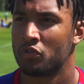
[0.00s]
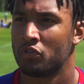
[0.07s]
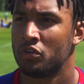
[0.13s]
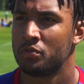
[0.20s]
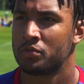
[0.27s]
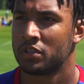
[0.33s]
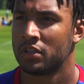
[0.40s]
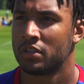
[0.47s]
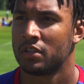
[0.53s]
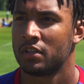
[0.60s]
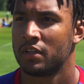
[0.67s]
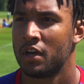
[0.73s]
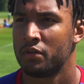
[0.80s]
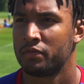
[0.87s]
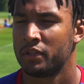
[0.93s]
groups, and
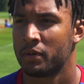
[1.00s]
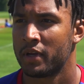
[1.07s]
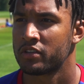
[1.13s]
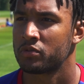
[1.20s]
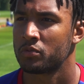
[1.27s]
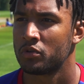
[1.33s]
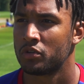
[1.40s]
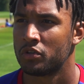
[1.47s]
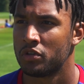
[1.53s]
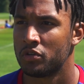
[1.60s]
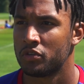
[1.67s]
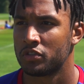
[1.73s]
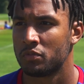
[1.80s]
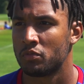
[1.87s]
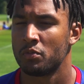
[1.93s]
hopefully we'll get some good
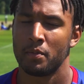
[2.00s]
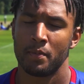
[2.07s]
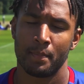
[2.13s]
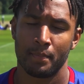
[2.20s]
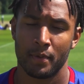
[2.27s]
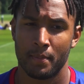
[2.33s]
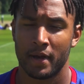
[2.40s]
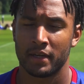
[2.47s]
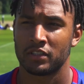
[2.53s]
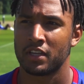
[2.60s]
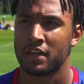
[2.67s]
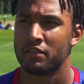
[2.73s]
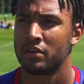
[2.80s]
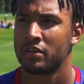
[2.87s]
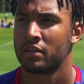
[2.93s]
news and we'll be back
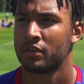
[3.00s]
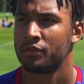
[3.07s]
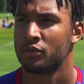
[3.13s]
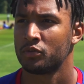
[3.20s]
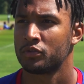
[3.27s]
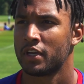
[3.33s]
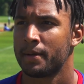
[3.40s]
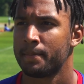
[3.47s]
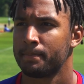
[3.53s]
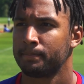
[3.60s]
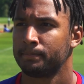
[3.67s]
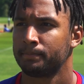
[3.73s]
together full time.